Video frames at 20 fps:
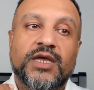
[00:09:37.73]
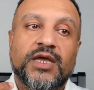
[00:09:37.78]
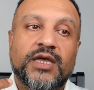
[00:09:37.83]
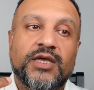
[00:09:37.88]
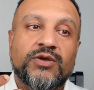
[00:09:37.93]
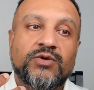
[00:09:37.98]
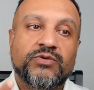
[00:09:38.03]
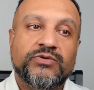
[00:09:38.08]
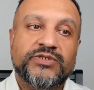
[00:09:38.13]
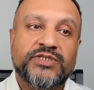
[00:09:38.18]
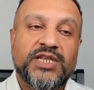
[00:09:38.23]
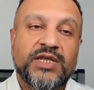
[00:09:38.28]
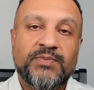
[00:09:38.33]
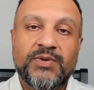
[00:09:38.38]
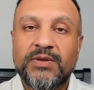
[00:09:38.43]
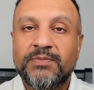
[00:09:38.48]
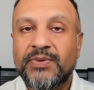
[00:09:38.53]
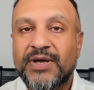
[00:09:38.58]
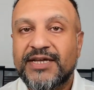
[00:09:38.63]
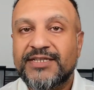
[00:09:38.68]
your
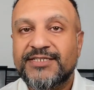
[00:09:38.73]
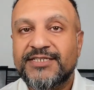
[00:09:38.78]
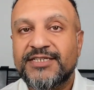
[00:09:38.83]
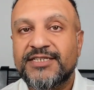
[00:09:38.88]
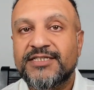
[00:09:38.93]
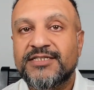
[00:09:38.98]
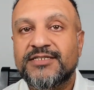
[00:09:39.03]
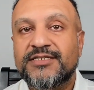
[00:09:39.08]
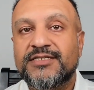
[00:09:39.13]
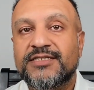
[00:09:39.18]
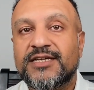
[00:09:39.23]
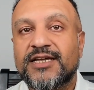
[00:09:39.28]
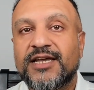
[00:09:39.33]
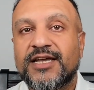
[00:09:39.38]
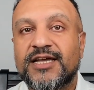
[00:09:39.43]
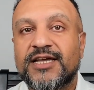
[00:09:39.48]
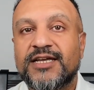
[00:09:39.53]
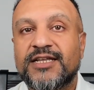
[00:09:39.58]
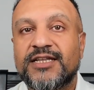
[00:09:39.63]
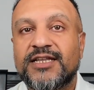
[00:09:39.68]
sleeping patterns,
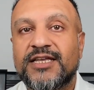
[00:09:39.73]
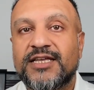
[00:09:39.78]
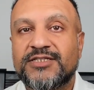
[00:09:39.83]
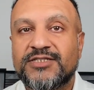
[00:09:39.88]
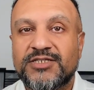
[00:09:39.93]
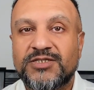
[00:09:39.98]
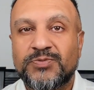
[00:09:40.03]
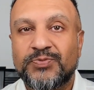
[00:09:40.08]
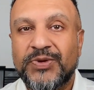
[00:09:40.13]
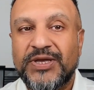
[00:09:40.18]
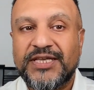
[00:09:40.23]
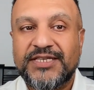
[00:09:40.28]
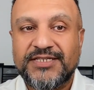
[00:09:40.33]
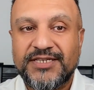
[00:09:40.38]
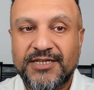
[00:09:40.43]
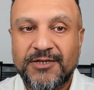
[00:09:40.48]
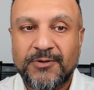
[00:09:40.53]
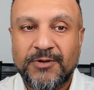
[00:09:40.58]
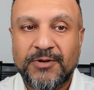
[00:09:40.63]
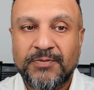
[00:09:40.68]
and it just makes
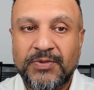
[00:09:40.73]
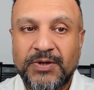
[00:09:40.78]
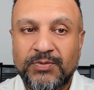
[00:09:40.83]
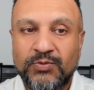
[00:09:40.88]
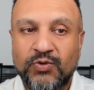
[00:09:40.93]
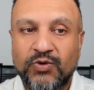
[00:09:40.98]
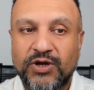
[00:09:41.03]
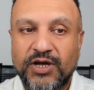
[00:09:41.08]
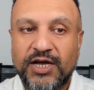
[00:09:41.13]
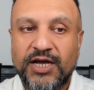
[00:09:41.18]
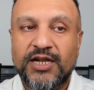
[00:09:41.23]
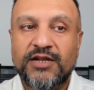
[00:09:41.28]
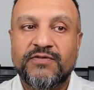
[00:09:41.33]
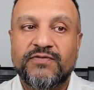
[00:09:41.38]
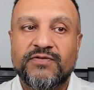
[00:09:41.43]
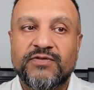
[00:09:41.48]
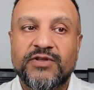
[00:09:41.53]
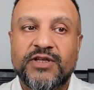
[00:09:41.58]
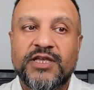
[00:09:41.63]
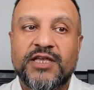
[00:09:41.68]
it a bit more
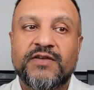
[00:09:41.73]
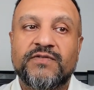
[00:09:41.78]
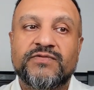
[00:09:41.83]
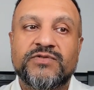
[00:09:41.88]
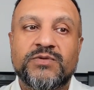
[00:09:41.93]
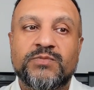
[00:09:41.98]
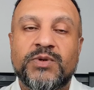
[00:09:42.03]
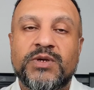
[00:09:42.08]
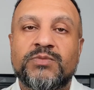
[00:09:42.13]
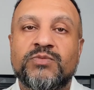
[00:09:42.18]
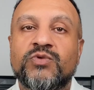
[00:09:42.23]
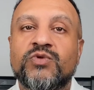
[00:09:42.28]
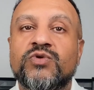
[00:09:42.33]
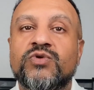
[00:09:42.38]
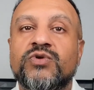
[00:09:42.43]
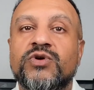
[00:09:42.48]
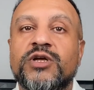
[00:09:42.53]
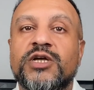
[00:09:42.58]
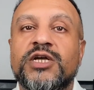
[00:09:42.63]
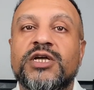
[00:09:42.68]
colorful. It gives a bit more
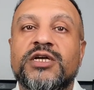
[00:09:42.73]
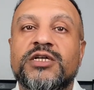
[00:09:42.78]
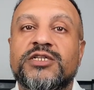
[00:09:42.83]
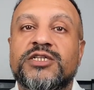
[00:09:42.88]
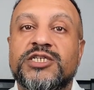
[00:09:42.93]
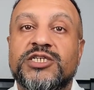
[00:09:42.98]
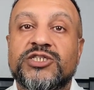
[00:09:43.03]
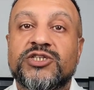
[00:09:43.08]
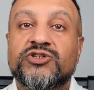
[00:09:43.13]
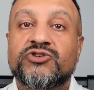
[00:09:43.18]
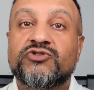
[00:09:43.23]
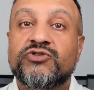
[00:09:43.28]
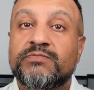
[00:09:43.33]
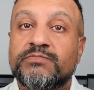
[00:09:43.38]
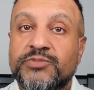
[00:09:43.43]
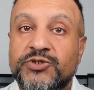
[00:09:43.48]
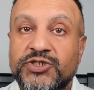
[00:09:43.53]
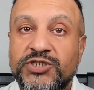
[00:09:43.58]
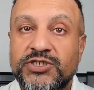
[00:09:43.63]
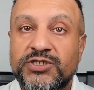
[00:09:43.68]

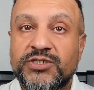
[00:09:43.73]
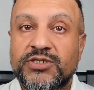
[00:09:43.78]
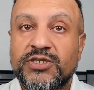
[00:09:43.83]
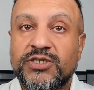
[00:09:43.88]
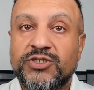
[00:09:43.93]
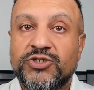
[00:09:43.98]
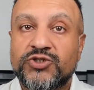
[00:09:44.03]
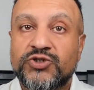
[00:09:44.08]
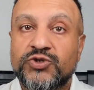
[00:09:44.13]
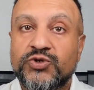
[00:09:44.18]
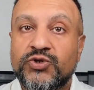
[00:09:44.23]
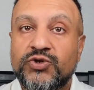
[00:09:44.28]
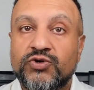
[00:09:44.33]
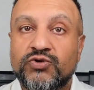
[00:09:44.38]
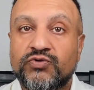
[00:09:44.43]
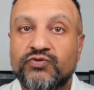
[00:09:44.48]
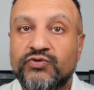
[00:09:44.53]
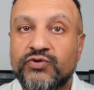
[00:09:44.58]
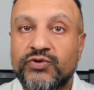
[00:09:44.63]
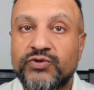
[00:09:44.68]
description to
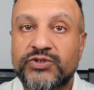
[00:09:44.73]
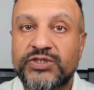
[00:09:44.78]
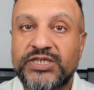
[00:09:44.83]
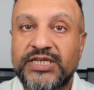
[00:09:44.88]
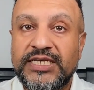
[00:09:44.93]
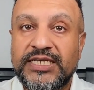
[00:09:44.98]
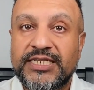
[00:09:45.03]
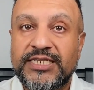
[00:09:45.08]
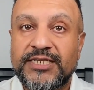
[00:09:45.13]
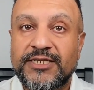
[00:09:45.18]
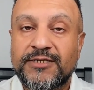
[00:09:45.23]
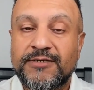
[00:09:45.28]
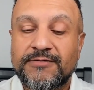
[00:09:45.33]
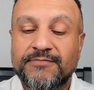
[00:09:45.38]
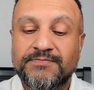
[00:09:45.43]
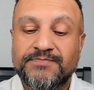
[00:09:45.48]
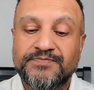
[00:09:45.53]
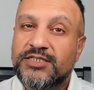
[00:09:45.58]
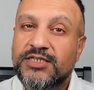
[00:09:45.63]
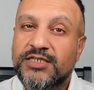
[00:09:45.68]
your routine.
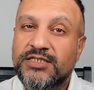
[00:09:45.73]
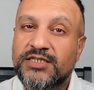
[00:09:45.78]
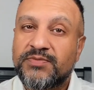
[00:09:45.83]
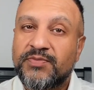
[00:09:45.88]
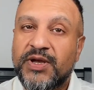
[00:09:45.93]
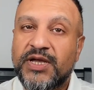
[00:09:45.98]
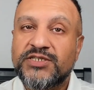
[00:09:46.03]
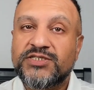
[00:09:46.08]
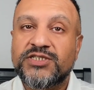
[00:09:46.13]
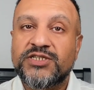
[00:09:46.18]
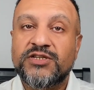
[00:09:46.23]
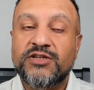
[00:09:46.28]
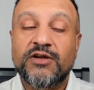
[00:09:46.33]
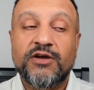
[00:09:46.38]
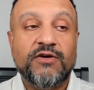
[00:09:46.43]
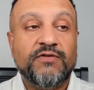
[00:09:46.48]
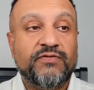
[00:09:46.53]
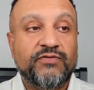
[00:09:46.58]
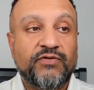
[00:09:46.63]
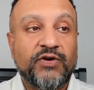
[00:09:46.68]
Just imagine
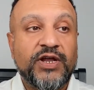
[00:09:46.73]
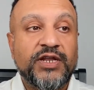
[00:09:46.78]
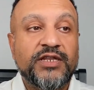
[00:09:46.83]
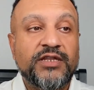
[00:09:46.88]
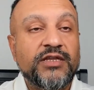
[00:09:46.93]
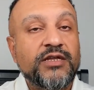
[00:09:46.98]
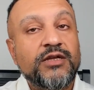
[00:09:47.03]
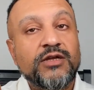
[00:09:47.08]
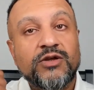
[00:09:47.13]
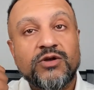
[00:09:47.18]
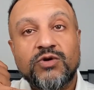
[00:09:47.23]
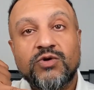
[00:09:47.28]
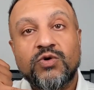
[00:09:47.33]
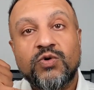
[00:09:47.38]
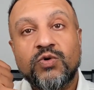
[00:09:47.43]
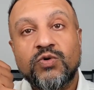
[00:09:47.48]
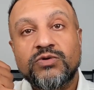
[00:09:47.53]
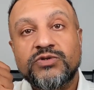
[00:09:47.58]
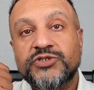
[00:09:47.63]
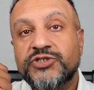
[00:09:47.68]
a friend
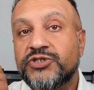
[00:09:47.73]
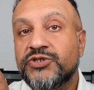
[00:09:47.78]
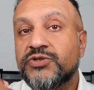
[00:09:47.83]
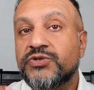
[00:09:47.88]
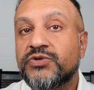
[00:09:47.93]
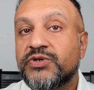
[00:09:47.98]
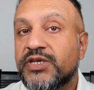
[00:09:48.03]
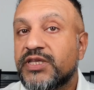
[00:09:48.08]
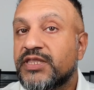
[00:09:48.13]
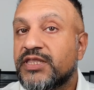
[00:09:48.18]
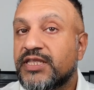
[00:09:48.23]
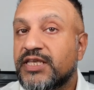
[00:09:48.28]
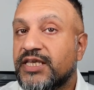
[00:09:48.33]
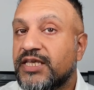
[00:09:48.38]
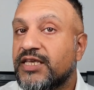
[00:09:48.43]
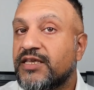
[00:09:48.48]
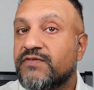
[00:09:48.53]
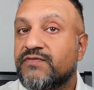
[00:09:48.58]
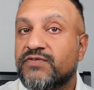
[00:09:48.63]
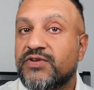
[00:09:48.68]
called you in the
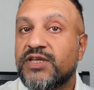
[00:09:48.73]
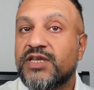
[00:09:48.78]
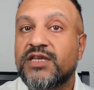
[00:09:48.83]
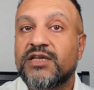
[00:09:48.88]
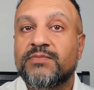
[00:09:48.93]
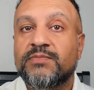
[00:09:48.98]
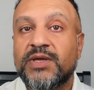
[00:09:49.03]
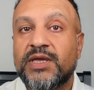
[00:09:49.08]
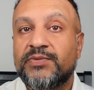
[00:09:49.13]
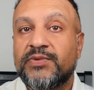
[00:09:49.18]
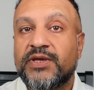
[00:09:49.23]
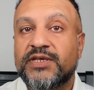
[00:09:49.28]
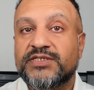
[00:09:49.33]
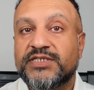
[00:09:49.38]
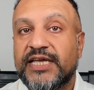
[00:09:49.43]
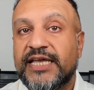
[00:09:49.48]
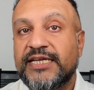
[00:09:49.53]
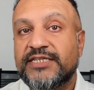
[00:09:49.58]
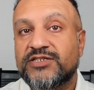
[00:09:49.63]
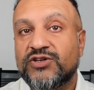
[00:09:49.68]
evening, maybe it's
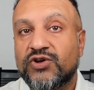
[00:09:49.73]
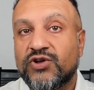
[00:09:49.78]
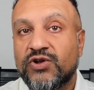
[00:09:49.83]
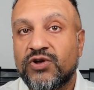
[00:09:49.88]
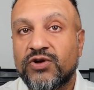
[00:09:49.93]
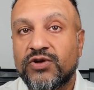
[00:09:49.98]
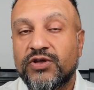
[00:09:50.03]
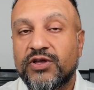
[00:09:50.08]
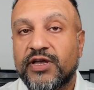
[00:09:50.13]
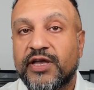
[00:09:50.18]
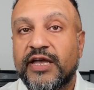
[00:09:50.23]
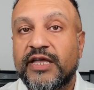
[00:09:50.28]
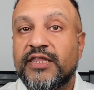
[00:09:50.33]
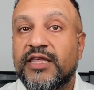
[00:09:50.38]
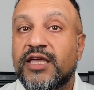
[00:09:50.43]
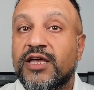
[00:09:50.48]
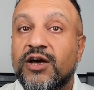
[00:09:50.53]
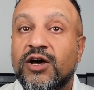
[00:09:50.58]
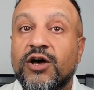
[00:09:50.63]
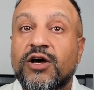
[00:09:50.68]
8 o'clock, and
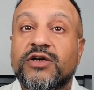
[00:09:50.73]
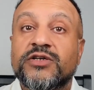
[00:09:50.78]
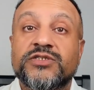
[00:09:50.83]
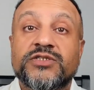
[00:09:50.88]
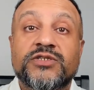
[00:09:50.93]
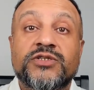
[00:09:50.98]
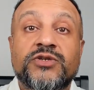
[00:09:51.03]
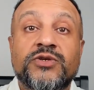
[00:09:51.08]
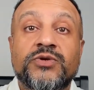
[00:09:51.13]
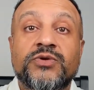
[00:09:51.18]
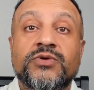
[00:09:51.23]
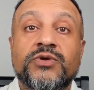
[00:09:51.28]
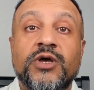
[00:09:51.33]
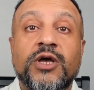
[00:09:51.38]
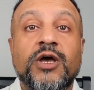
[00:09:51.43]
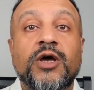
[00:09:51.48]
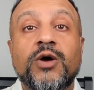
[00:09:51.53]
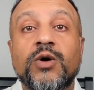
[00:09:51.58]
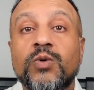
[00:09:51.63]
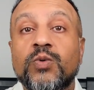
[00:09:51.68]
they asked you,
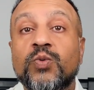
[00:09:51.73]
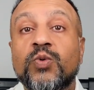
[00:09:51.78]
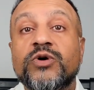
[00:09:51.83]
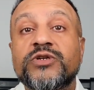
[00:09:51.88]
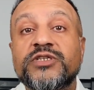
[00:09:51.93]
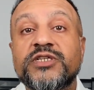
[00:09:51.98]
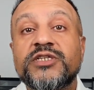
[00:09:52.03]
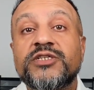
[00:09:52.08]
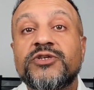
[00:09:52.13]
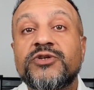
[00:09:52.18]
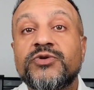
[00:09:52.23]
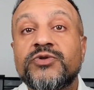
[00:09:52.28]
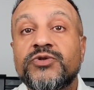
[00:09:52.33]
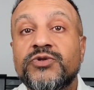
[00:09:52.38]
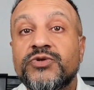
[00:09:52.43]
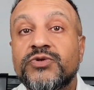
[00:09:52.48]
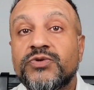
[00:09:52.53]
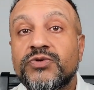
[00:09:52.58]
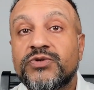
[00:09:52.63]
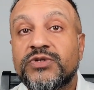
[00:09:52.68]
what did you
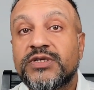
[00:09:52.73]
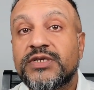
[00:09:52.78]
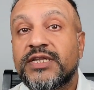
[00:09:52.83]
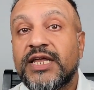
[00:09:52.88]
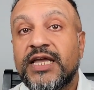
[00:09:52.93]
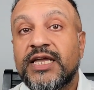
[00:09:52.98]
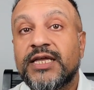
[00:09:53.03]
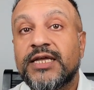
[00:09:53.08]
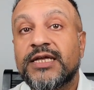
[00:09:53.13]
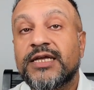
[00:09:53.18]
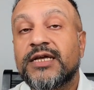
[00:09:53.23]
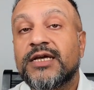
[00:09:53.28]
do today?